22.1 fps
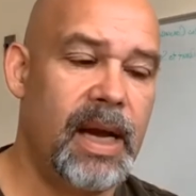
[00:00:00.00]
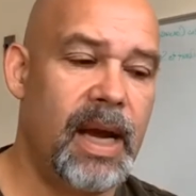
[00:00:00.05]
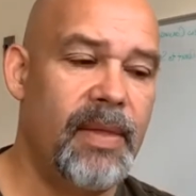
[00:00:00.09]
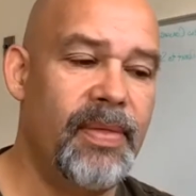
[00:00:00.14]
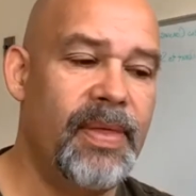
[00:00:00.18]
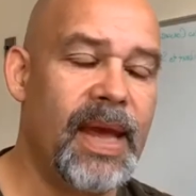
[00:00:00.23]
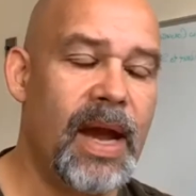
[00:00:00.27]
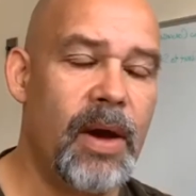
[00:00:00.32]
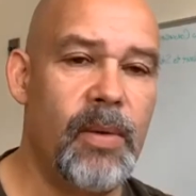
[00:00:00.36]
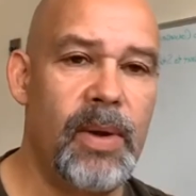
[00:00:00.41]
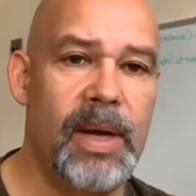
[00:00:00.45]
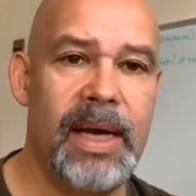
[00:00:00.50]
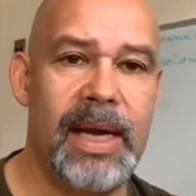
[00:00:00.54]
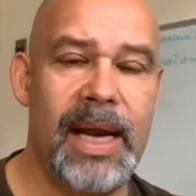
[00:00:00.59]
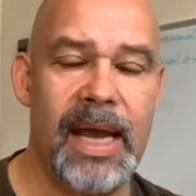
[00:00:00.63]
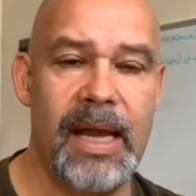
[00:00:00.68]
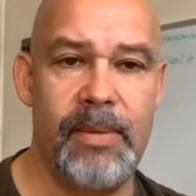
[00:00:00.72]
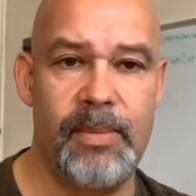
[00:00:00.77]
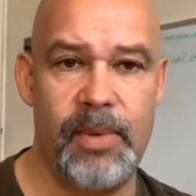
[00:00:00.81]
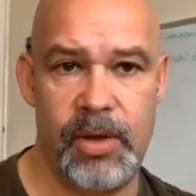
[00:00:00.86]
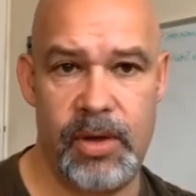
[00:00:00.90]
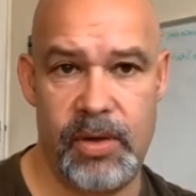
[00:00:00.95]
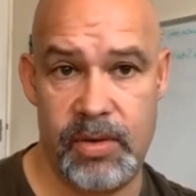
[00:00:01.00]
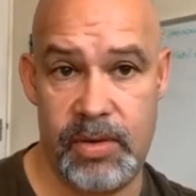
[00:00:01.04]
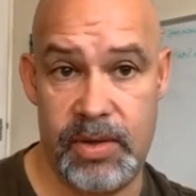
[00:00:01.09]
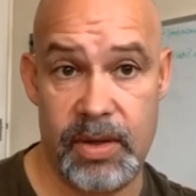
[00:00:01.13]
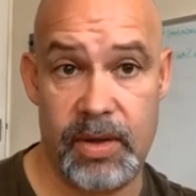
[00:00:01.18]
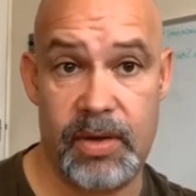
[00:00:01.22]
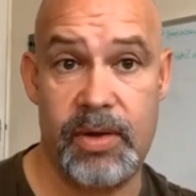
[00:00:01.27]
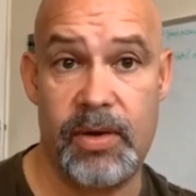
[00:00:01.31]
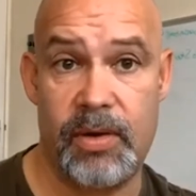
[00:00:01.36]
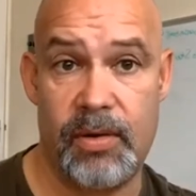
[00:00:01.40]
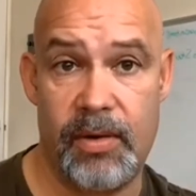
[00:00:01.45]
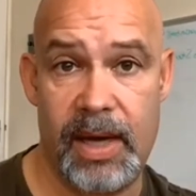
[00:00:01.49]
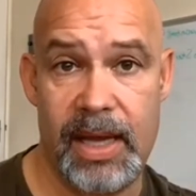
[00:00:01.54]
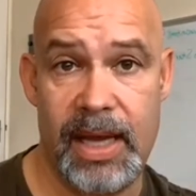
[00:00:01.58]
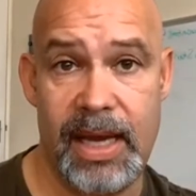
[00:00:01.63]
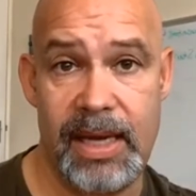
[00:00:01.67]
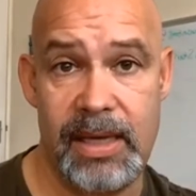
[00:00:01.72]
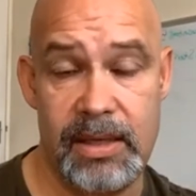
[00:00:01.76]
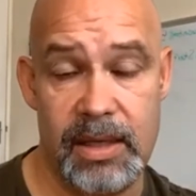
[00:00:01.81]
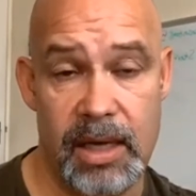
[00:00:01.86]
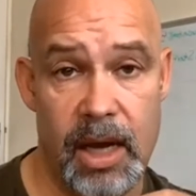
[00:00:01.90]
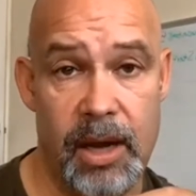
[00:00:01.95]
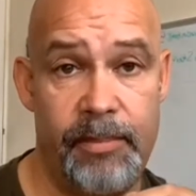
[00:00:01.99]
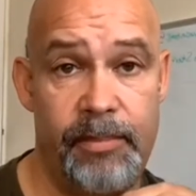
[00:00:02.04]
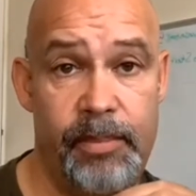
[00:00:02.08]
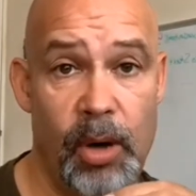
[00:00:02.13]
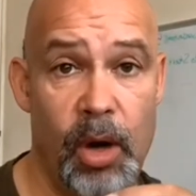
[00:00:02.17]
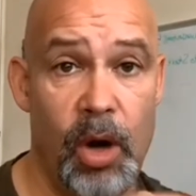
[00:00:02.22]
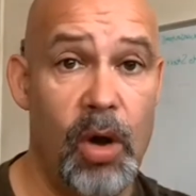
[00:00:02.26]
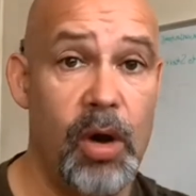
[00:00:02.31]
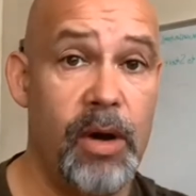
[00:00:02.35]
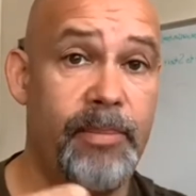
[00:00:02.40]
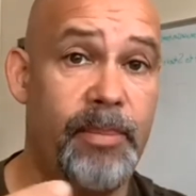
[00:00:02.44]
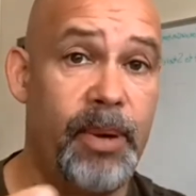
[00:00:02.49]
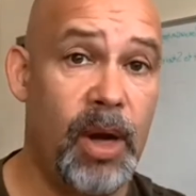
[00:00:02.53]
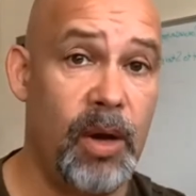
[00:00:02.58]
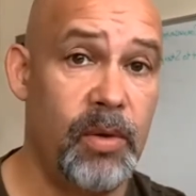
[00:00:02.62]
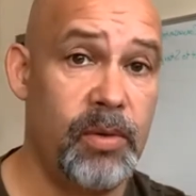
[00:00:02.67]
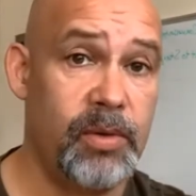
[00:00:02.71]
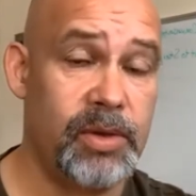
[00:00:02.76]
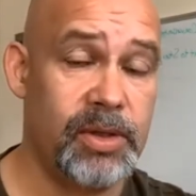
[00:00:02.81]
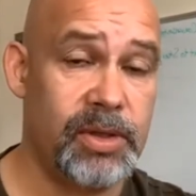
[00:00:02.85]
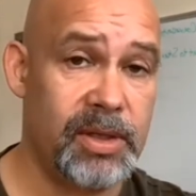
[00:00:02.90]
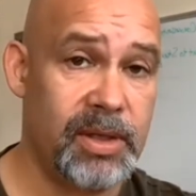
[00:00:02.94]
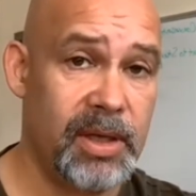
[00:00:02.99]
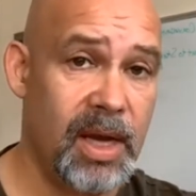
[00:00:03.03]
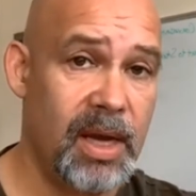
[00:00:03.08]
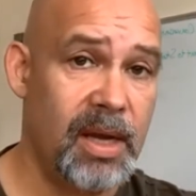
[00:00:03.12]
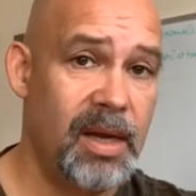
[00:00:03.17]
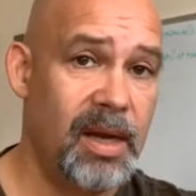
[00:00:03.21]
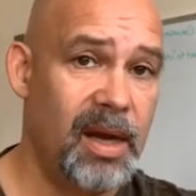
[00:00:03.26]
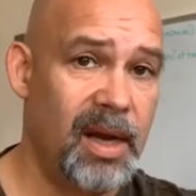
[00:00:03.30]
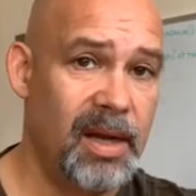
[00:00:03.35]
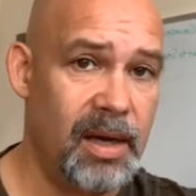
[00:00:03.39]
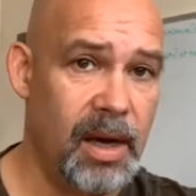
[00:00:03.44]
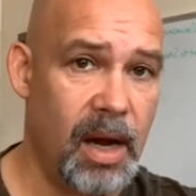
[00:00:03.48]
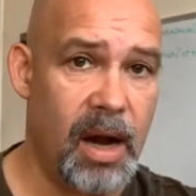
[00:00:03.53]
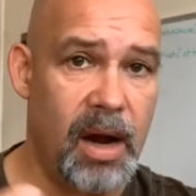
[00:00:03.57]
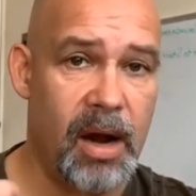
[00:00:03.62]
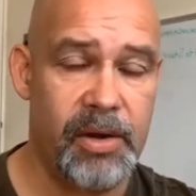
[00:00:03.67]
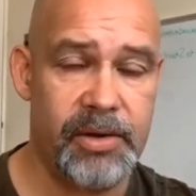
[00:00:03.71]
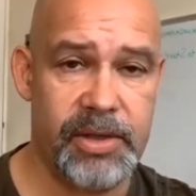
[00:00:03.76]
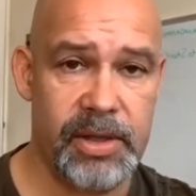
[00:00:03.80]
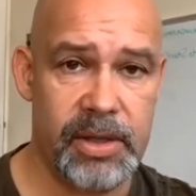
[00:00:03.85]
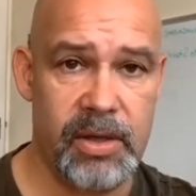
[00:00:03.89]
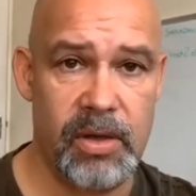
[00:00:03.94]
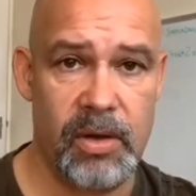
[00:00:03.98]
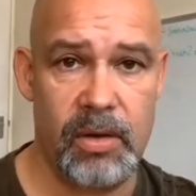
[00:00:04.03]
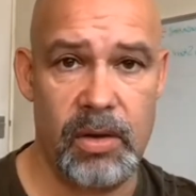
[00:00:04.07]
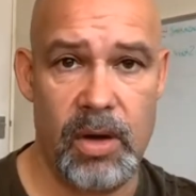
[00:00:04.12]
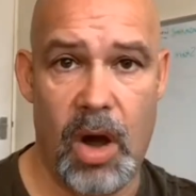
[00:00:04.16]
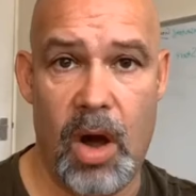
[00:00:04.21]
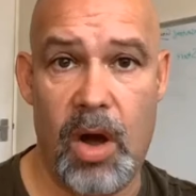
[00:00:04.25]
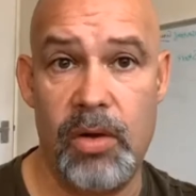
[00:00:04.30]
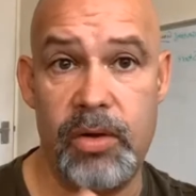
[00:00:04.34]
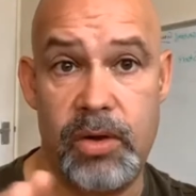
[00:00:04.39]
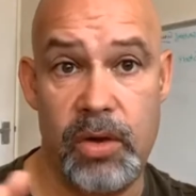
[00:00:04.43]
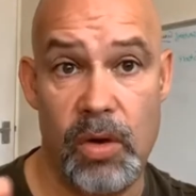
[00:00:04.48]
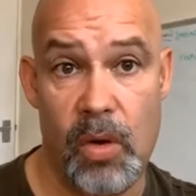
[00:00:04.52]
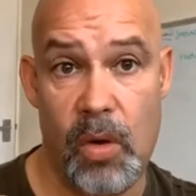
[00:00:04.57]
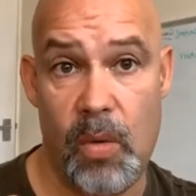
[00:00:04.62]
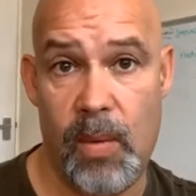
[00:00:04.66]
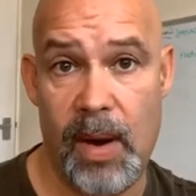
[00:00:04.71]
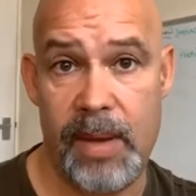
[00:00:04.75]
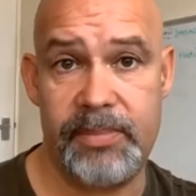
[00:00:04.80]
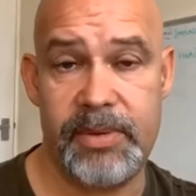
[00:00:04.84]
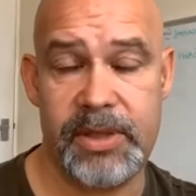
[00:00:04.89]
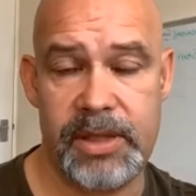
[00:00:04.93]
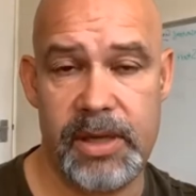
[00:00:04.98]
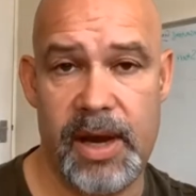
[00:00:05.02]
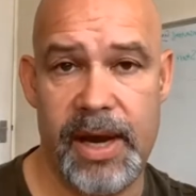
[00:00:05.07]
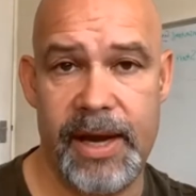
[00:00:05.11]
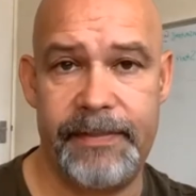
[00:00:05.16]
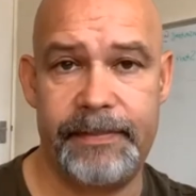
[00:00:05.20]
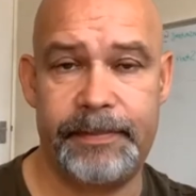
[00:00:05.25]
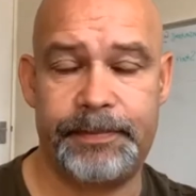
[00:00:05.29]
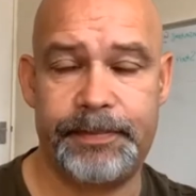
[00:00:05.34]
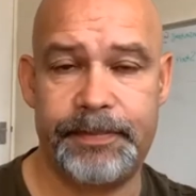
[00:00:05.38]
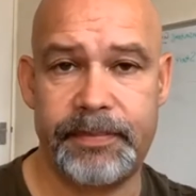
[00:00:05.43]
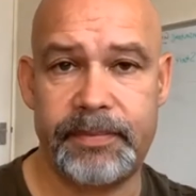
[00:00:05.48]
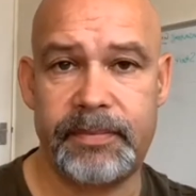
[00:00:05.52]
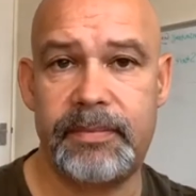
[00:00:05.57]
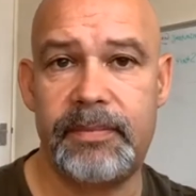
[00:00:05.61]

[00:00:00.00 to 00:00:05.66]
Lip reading: And that will enable you to create a blog post, an article on your website,